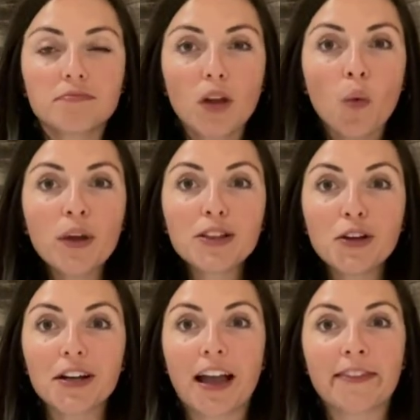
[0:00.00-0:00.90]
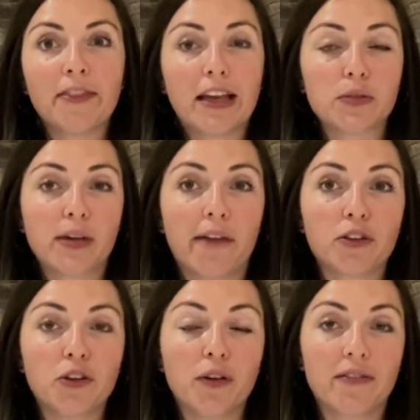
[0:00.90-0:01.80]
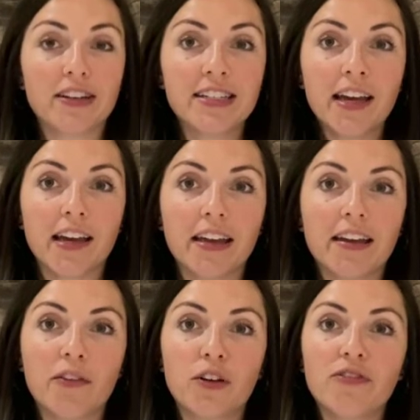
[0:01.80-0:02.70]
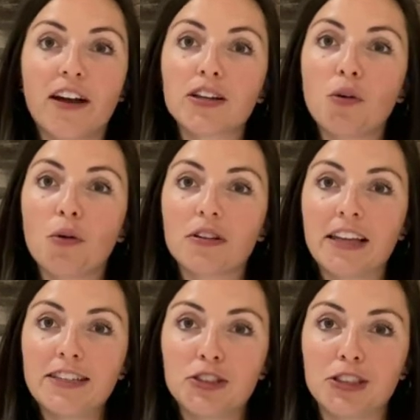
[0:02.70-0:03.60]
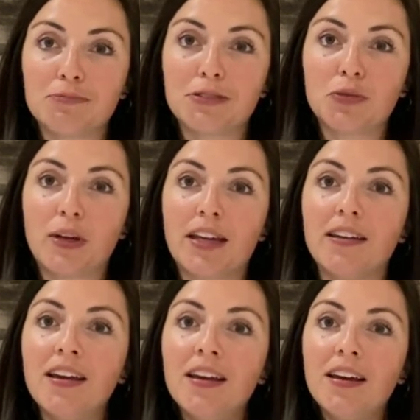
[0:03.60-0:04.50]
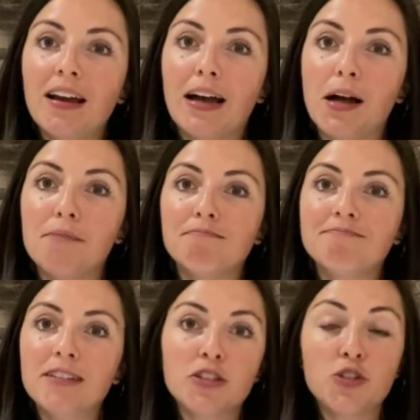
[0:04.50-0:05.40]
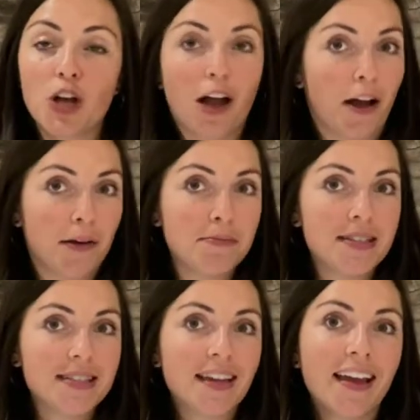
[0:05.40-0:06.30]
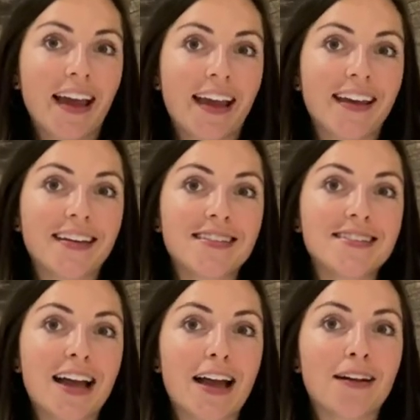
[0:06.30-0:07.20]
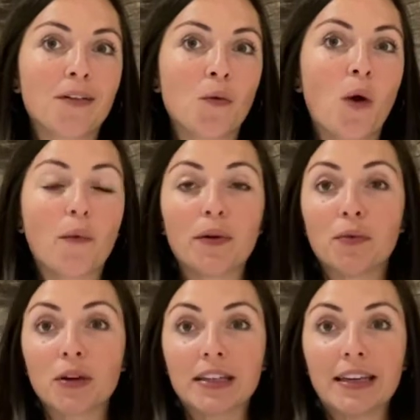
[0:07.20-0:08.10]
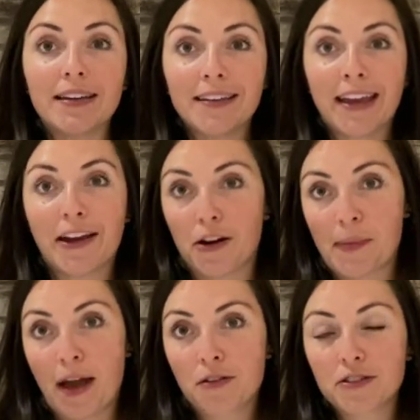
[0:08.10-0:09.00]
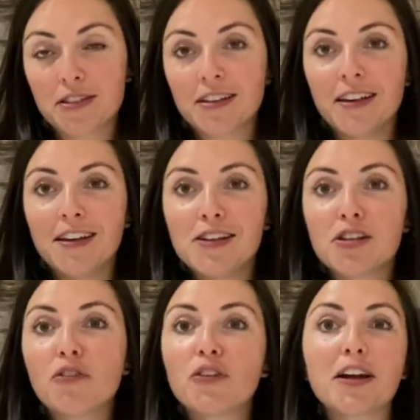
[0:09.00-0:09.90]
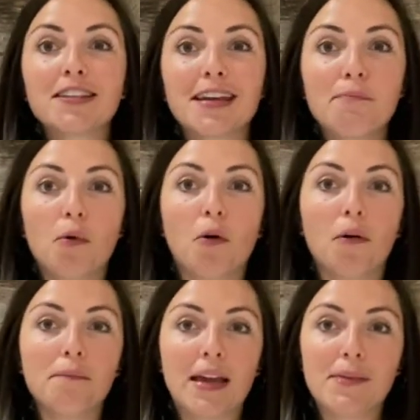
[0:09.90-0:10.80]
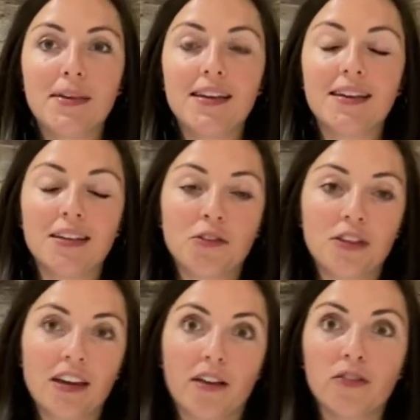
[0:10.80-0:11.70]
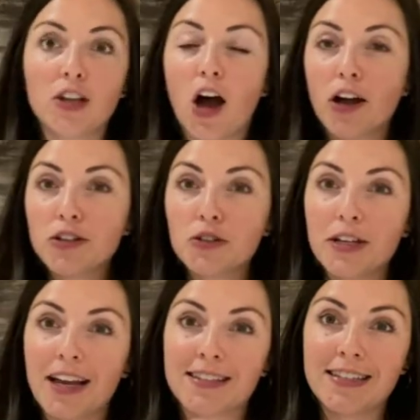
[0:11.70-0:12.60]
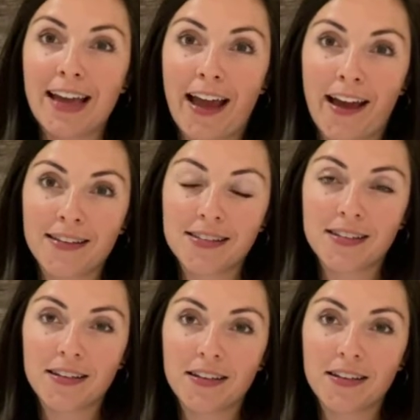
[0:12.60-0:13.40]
we look at the things we have to do every day. If we find a correlation between jobs and what we really care about. So for example, maybe you think of laundry as a task